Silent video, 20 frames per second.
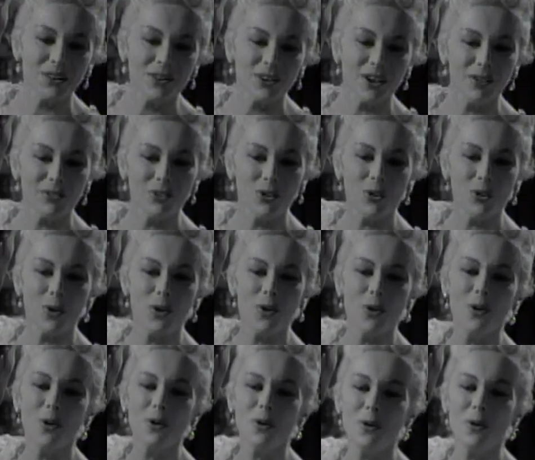She realizes the
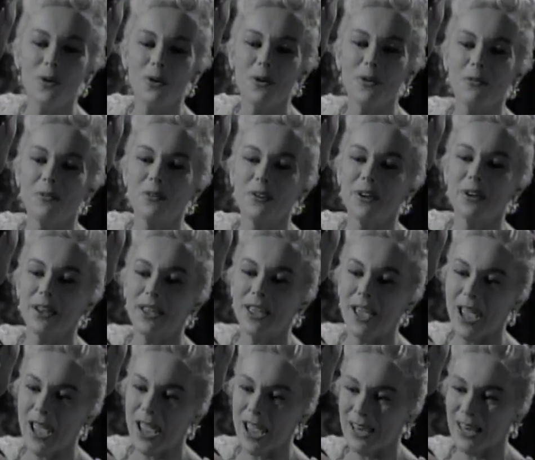truth that he has
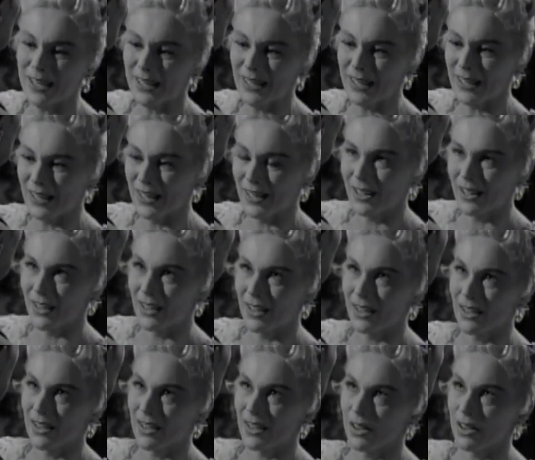murdered Ormond, but she
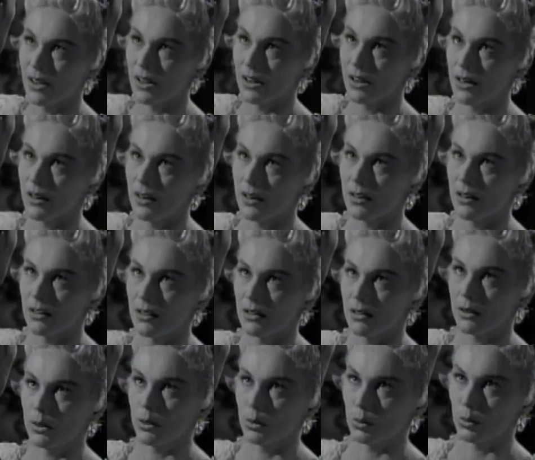doesn't care as that
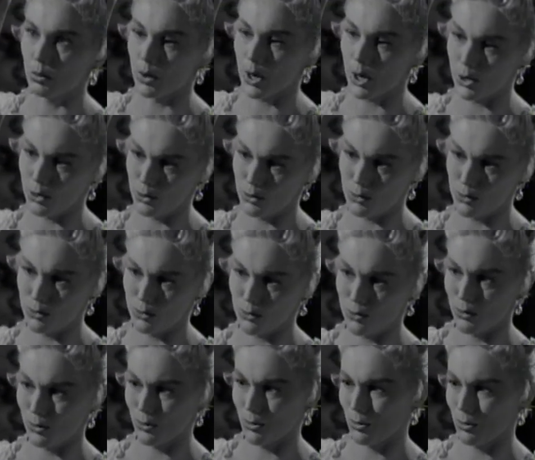means she is now
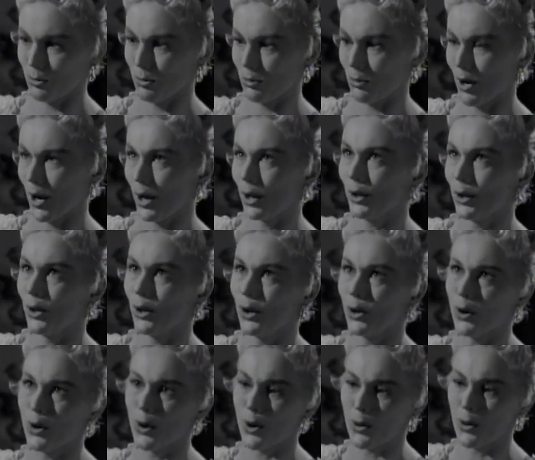free and will inherit
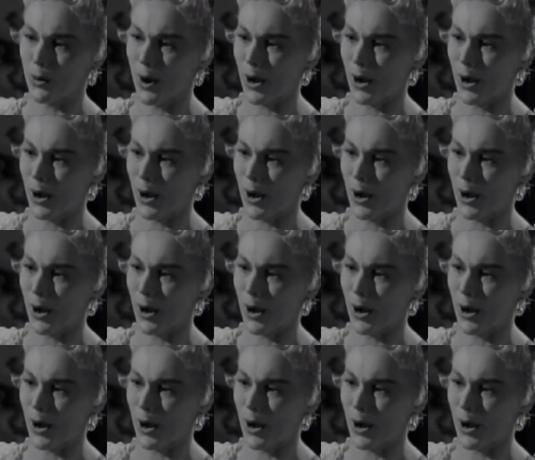all of his